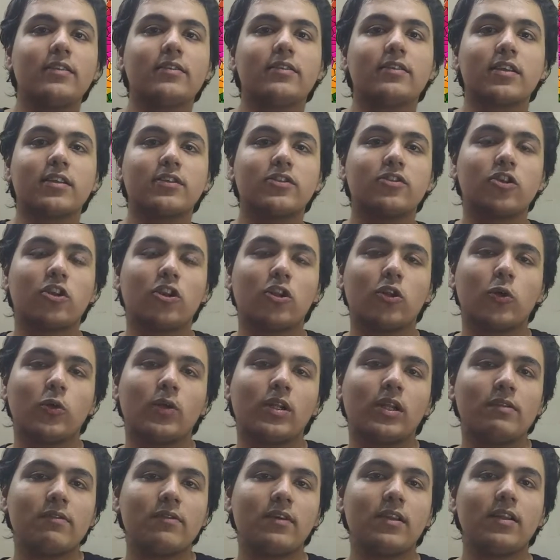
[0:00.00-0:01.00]
discuss low
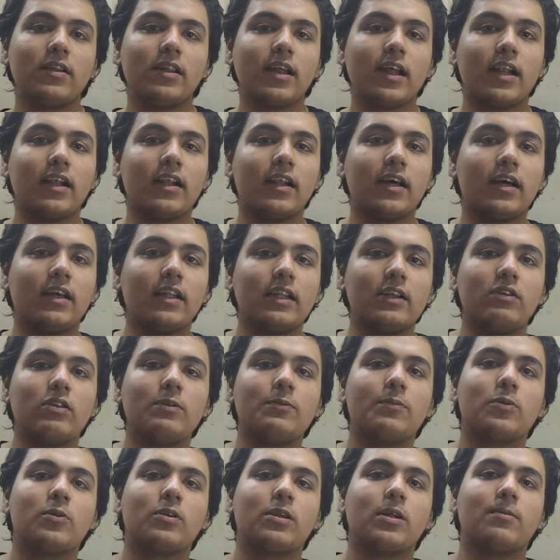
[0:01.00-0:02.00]
level and high level
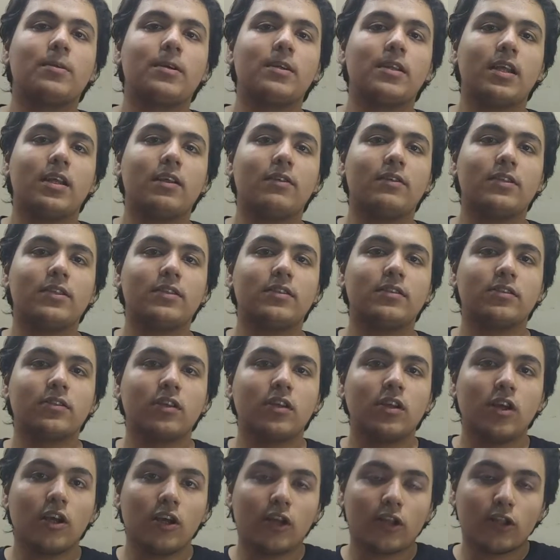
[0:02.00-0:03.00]
programming languages.
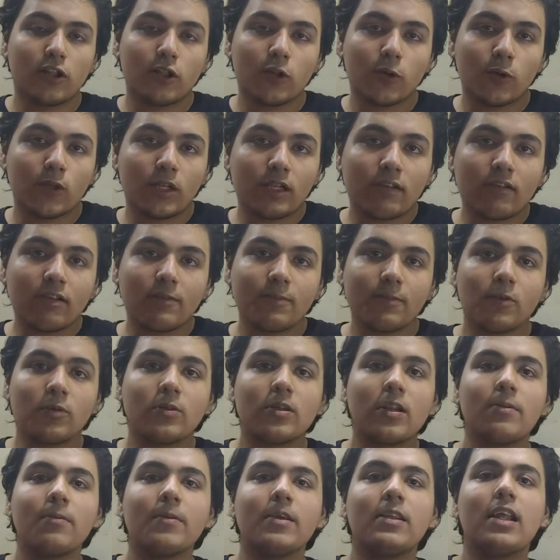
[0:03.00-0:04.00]
Low level
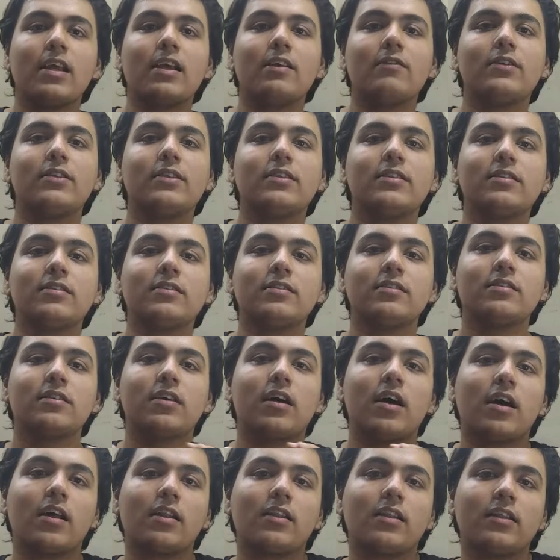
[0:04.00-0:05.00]
programming languages
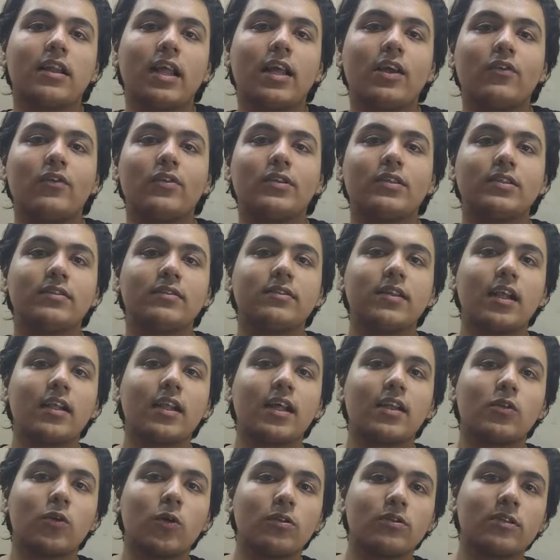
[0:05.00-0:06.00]
are the languages that
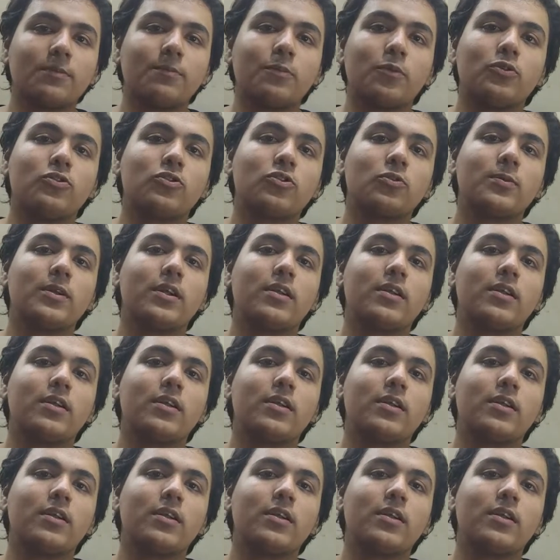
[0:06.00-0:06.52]
are not supposed to